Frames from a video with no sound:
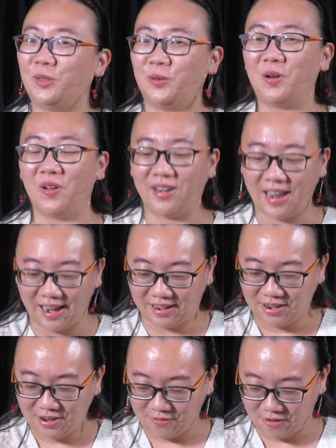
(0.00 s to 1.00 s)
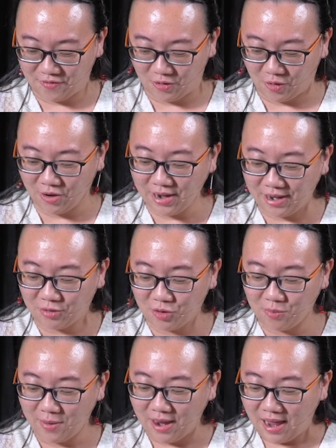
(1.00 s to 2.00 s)
to connect with your connect
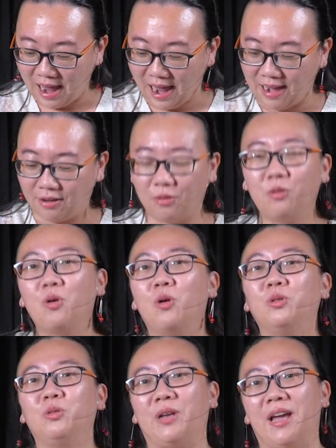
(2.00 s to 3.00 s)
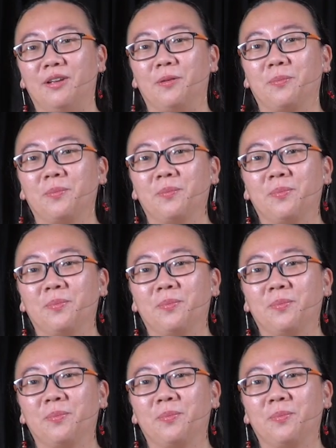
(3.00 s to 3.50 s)
group and grow together.